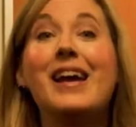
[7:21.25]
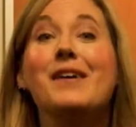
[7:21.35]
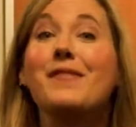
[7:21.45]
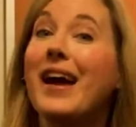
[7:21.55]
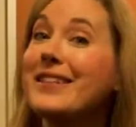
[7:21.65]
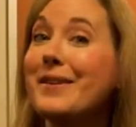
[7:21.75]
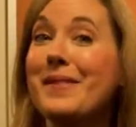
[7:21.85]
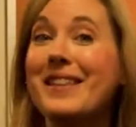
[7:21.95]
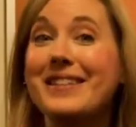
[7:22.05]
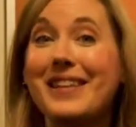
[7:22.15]
If that's
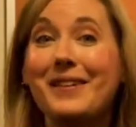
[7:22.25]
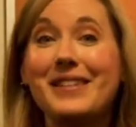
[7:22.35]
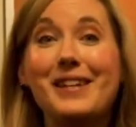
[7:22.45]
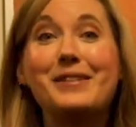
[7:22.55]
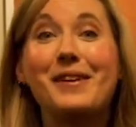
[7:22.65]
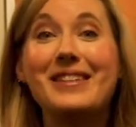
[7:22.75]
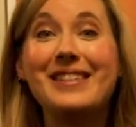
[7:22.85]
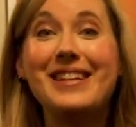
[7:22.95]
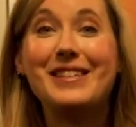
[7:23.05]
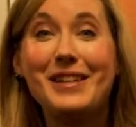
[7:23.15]
something that sounds
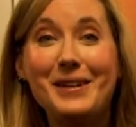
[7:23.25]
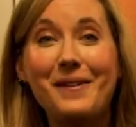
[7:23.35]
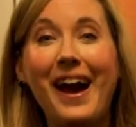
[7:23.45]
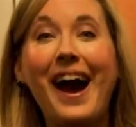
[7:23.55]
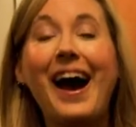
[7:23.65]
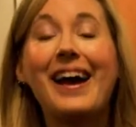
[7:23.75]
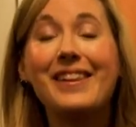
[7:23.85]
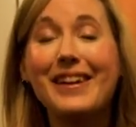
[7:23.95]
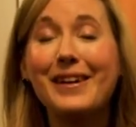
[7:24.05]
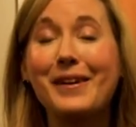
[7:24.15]
interesting to you, I
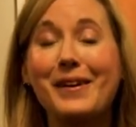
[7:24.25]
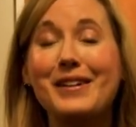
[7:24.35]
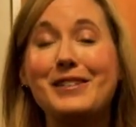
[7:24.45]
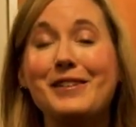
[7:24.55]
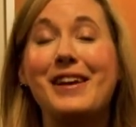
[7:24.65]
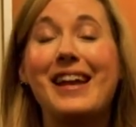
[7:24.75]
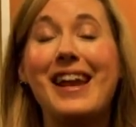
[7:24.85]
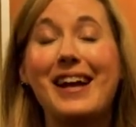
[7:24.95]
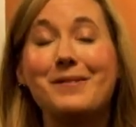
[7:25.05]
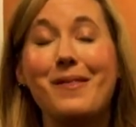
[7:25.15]
highly encourage you to
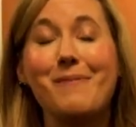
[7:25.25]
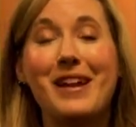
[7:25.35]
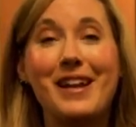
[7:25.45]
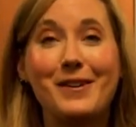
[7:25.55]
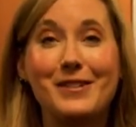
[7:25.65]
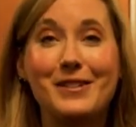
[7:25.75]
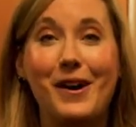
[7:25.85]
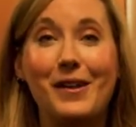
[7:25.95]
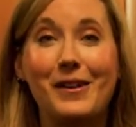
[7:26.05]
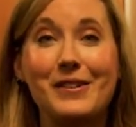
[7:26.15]
connect with McNair
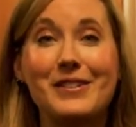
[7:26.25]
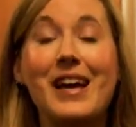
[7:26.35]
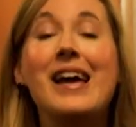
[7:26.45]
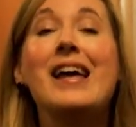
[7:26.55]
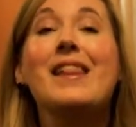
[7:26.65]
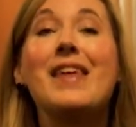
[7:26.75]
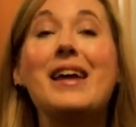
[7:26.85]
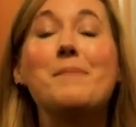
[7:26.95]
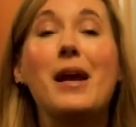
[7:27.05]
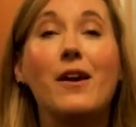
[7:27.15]
Scholars.
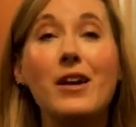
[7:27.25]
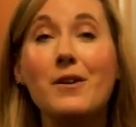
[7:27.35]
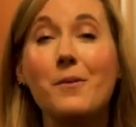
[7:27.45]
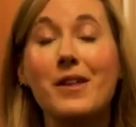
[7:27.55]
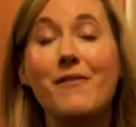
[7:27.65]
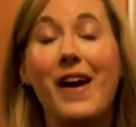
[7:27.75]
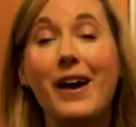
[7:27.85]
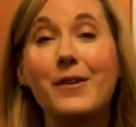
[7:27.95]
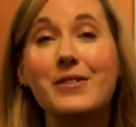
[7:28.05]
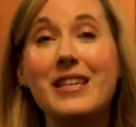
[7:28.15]
They pair you with
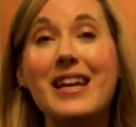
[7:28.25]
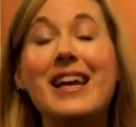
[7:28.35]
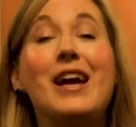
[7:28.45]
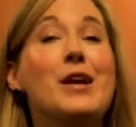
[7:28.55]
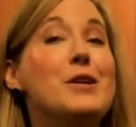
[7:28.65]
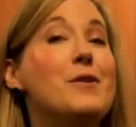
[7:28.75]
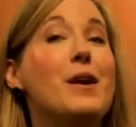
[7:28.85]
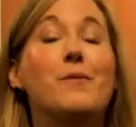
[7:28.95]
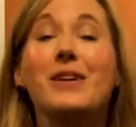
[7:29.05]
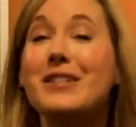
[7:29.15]
faculty, you
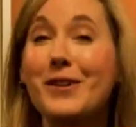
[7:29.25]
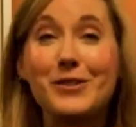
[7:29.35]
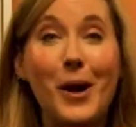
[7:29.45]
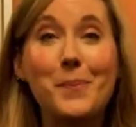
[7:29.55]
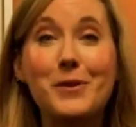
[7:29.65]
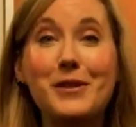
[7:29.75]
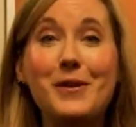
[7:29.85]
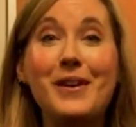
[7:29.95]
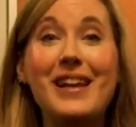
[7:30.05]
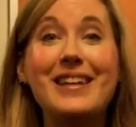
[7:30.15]
get research
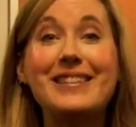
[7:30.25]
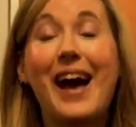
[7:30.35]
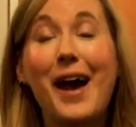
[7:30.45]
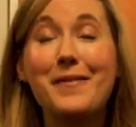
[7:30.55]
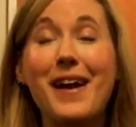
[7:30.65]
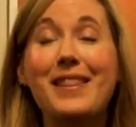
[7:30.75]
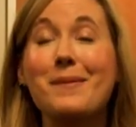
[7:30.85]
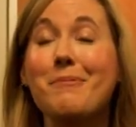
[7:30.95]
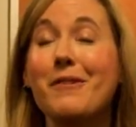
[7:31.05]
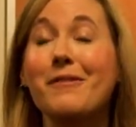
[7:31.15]
opportunities. I've had
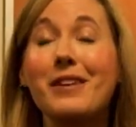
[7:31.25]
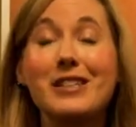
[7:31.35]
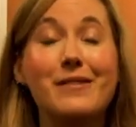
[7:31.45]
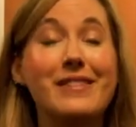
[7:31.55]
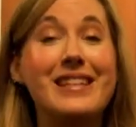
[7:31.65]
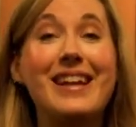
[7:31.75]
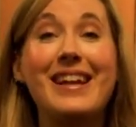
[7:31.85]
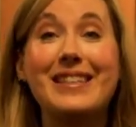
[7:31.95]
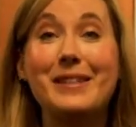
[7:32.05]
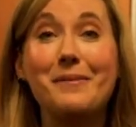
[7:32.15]
the privilege of
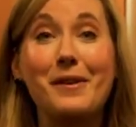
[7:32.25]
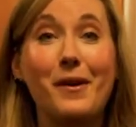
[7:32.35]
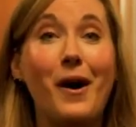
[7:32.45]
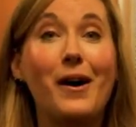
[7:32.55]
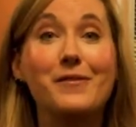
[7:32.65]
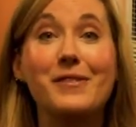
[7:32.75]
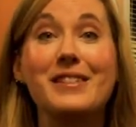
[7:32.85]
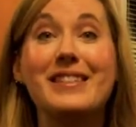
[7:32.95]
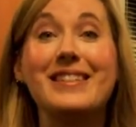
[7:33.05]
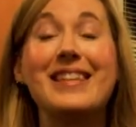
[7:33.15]
attending some of their
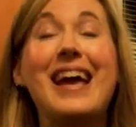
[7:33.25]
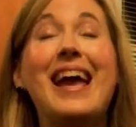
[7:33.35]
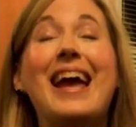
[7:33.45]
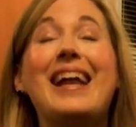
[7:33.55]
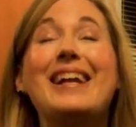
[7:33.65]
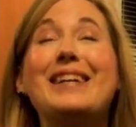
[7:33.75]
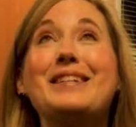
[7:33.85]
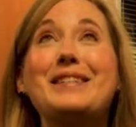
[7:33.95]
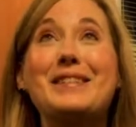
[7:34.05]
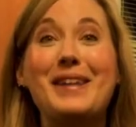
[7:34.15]
conferences, and it
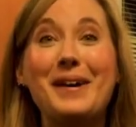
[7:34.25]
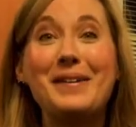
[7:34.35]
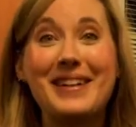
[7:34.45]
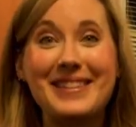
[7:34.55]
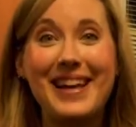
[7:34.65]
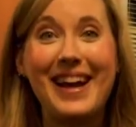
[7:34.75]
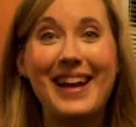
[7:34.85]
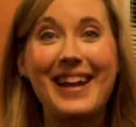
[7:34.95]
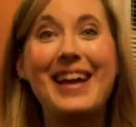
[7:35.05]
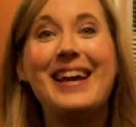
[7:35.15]
is so
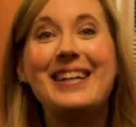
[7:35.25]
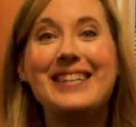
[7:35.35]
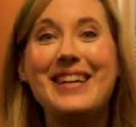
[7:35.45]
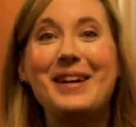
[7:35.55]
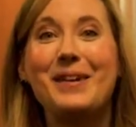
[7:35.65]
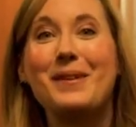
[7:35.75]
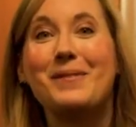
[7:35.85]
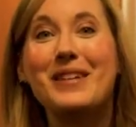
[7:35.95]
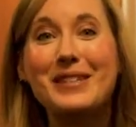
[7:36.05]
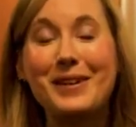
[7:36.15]
exciting to hear the
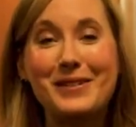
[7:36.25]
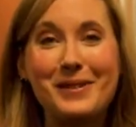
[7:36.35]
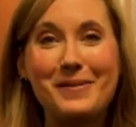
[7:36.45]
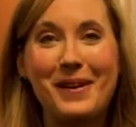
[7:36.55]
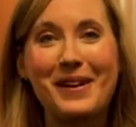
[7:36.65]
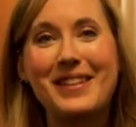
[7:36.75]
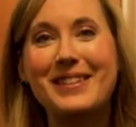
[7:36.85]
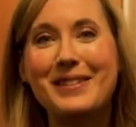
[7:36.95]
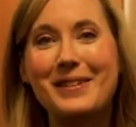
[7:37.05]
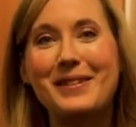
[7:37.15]
research and work
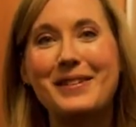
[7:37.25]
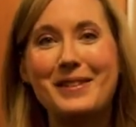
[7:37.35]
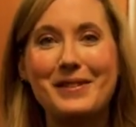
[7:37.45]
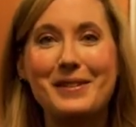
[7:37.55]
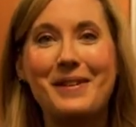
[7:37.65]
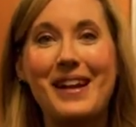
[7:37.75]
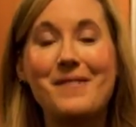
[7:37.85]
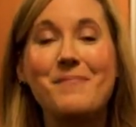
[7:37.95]
these students are doing.